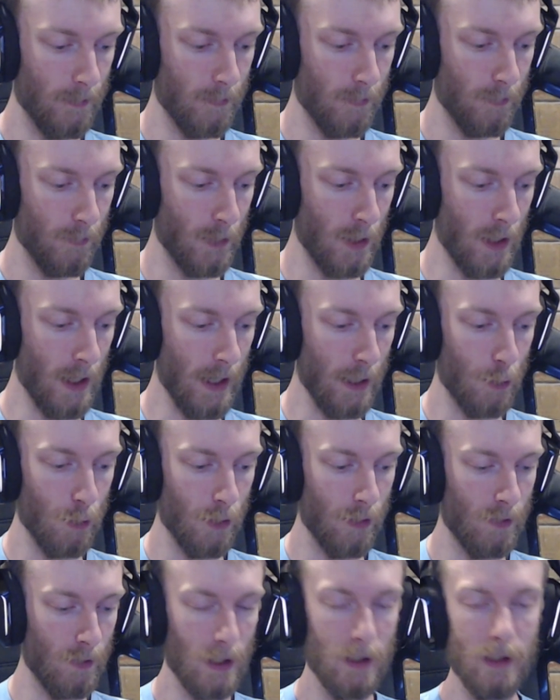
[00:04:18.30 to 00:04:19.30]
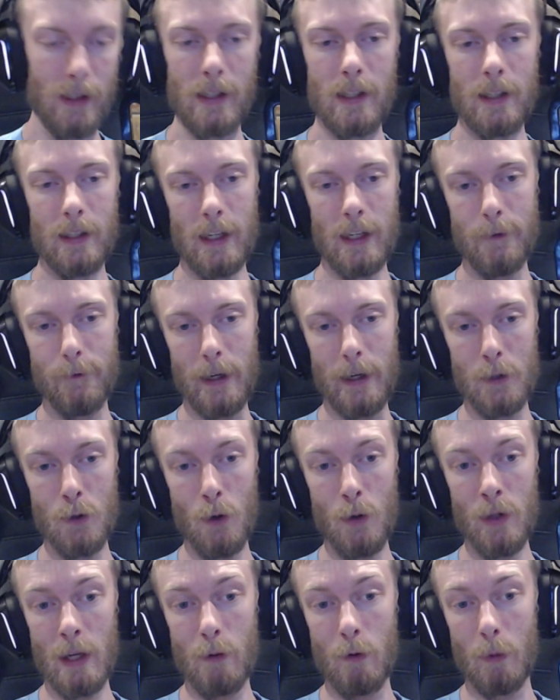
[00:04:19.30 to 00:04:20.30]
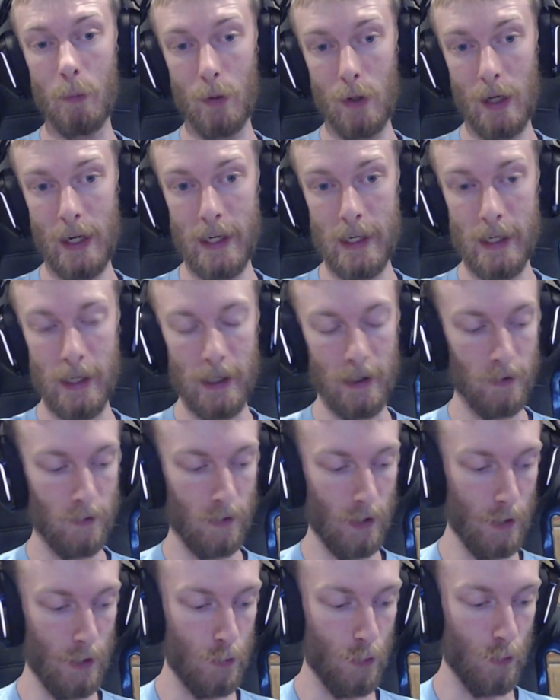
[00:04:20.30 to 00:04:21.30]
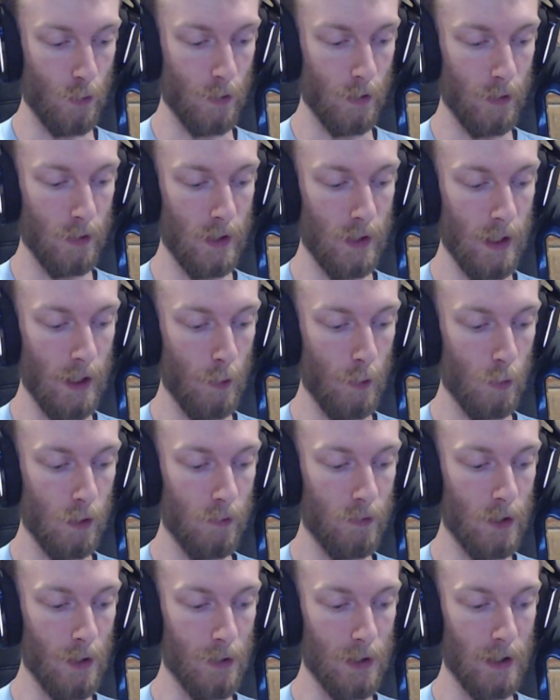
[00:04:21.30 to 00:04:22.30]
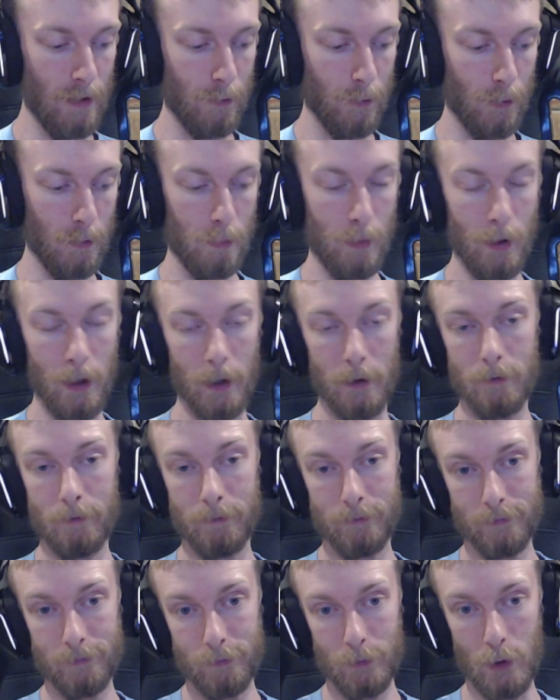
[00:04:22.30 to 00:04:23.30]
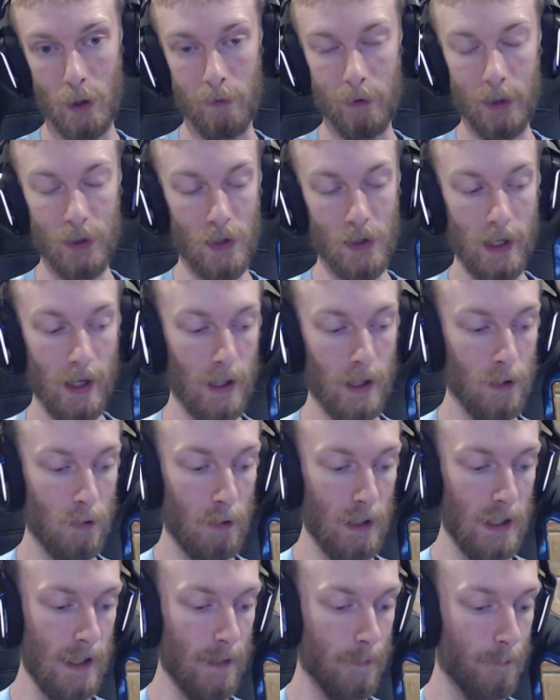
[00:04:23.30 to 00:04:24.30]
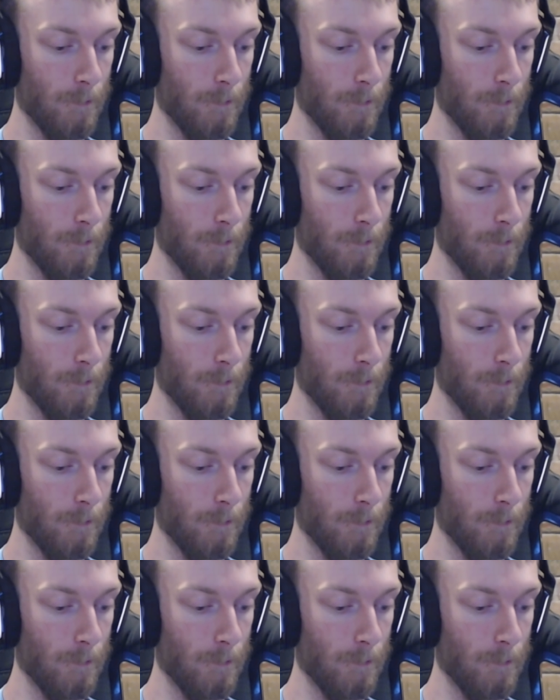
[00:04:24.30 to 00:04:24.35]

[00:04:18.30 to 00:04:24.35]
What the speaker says: that I could have done. If I'd known they were playing a Dawn, then I would have done different, but obviously I had no idea.